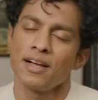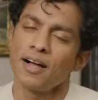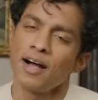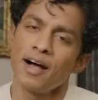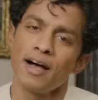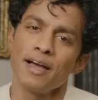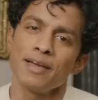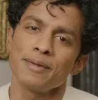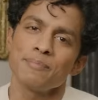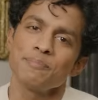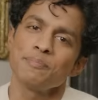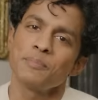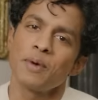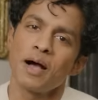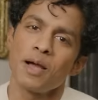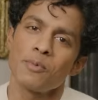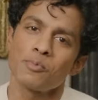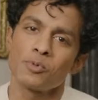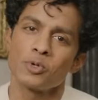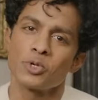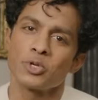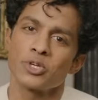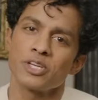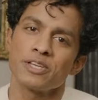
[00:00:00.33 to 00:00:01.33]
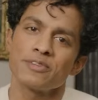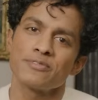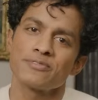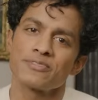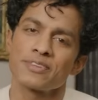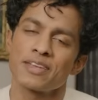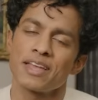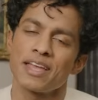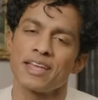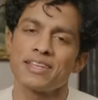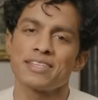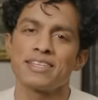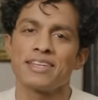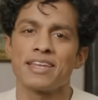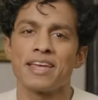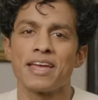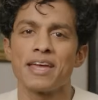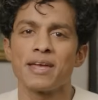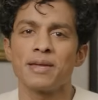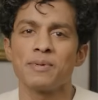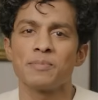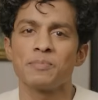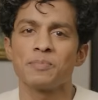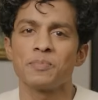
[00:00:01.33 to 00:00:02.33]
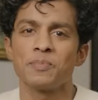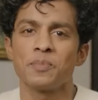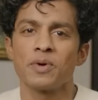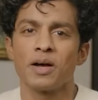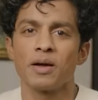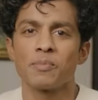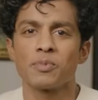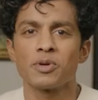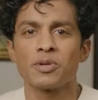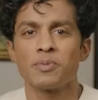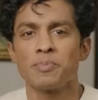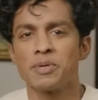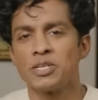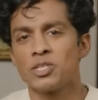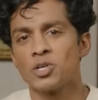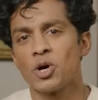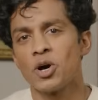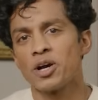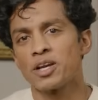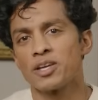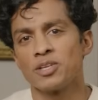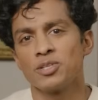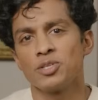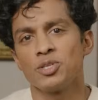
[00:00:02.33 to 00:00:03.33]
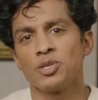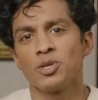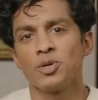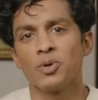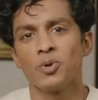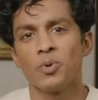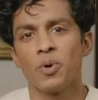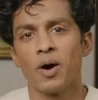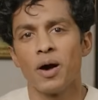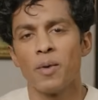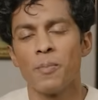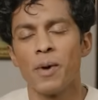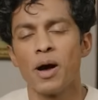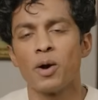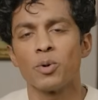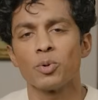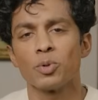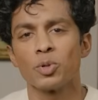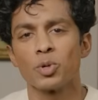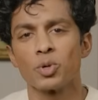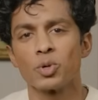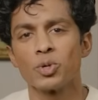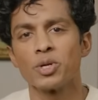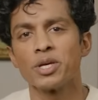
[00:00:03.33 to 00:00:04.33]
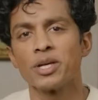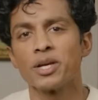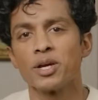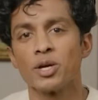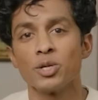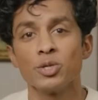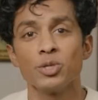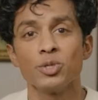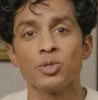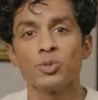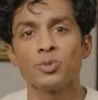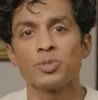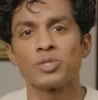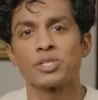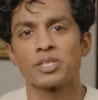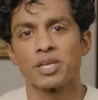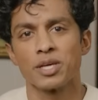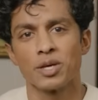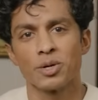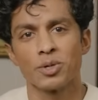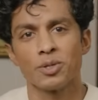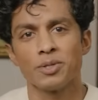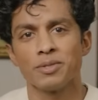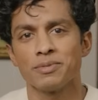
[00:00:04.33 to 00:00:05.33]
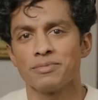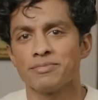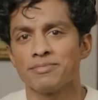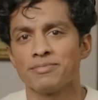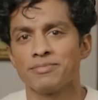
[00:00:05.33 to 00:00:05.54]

Hi, I'm Rajiv, and today I'm going to be talking to you about learning a new skill.